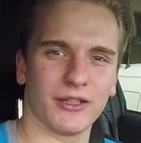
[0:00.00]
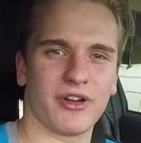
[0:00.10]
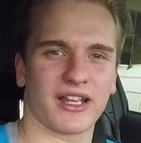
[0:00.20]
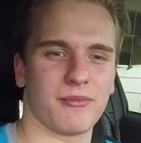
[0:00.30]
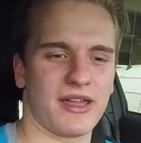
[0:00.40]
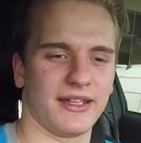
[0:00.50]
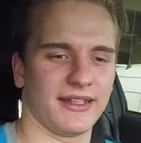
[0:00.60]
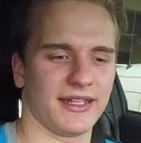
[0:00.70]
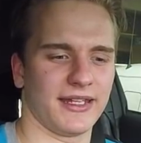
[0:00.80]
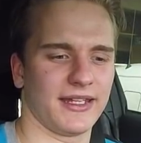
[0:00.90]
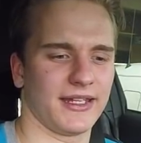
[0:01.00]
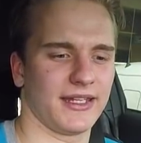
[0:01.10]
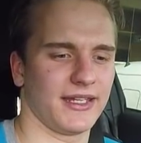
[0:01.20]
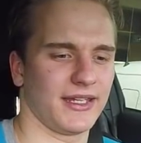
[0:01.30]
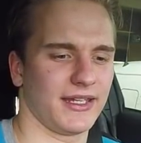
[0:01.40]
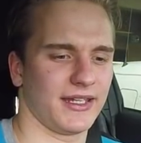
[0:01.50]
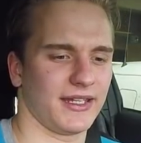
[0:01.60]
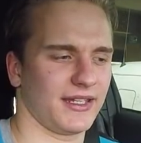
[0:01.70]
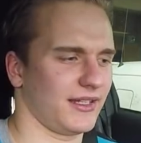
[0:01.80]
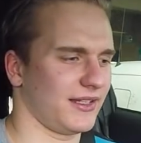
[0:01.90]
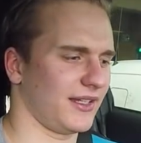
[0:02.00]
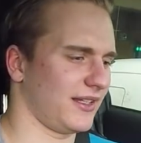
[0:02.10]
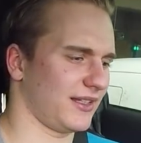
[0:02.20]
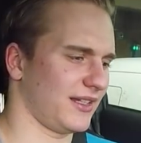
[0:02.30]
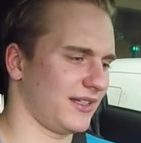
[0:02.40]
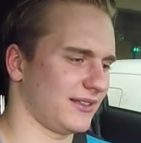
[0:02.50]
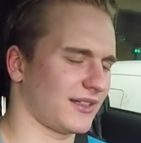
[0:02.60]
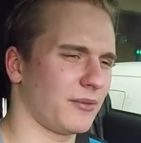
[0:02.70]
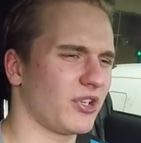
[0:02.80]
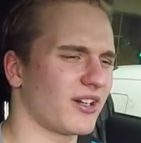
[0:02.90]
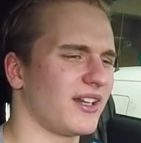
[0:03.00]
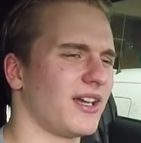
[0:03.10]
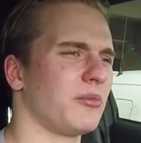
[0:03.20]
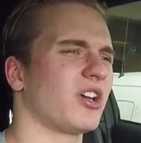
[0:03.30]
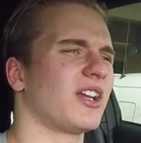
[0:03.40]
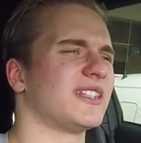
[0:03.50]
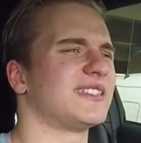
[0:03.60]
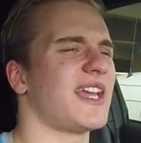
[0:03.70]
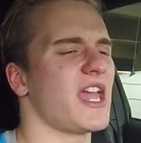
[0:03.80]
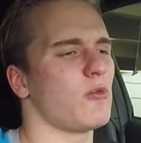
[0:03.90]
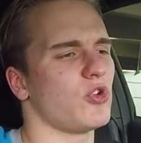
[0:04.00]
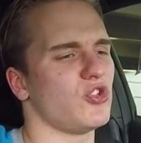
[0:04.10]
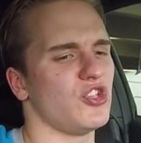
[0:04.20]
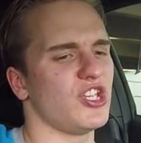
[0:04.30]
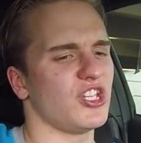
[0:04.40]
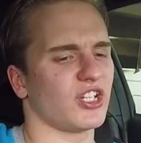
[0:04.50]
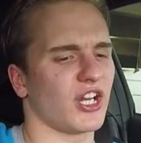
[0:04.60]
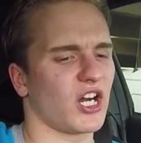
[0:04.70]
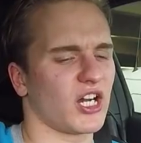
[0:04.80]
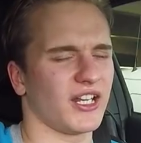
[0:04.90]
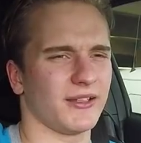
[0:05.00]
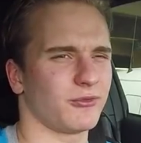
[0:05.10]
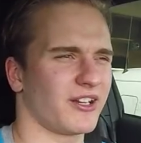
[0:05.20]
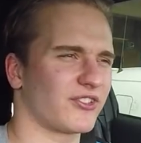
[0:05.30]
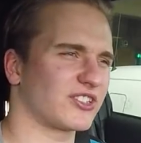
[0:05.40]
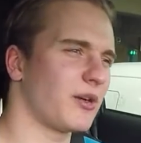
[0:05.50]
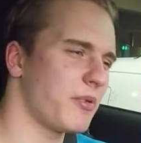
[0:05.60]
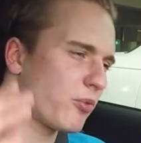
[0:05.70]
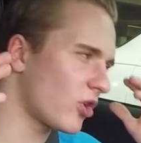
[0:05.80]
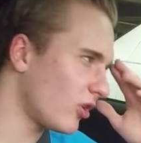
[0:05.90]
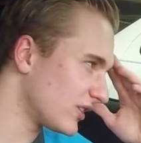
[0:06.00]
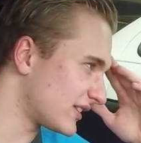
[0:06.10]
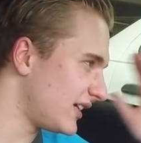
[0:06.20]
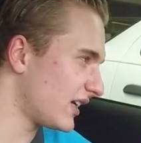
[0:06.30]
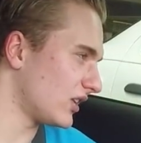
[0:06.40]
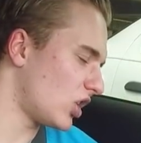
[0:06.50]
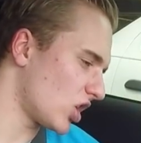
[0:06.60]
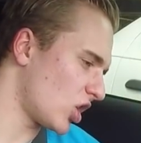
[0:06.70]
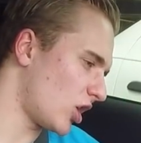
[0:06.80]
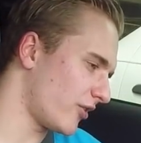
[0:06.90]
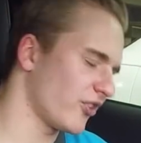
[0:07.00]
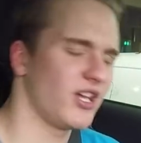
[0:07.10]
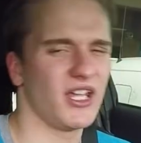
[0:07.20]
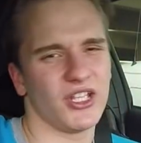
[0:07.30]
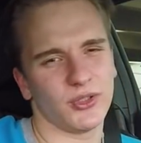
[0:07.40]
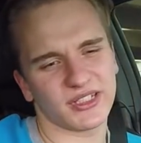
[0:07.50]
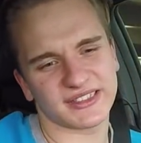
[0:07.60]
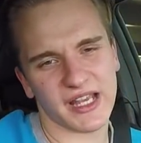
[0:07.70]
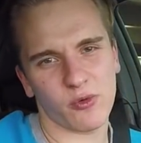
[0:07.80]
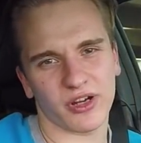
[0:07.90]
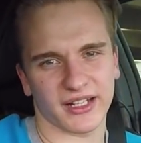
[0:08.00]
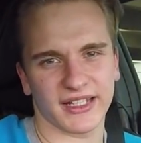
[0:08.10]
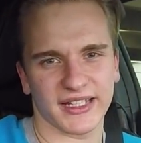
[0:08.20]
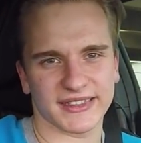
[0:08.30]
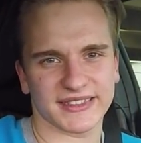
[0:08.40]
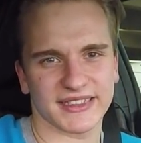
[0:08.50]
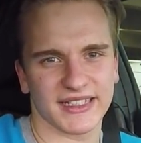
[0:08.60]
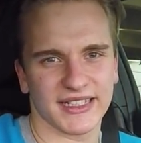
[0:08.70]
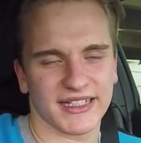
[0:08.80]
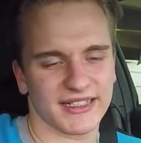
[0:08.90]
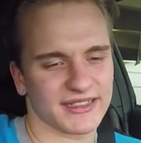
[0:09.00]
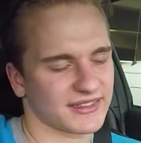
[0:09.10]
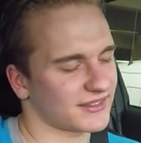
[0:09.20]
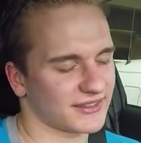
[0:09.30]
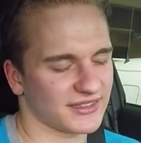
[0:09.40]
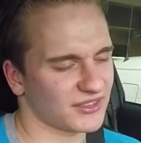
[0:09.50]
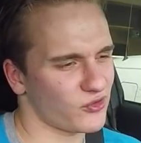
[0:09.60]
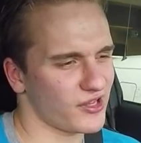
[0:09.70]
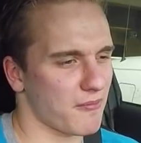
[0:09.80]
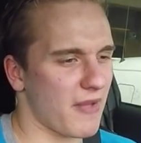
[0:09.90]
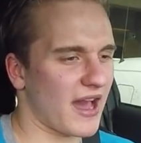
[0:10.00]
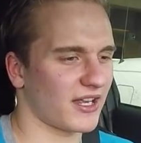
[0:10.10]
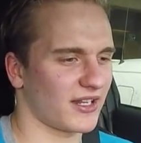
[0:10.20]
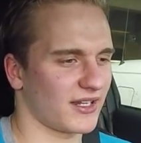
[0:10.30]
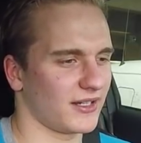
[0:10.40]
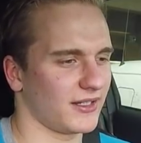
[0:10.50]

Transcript: recommend it. And I'm not gonna say what you need or not, whatever. Some people call this kit a knockoff. You can say what it is. It doesn't really matter.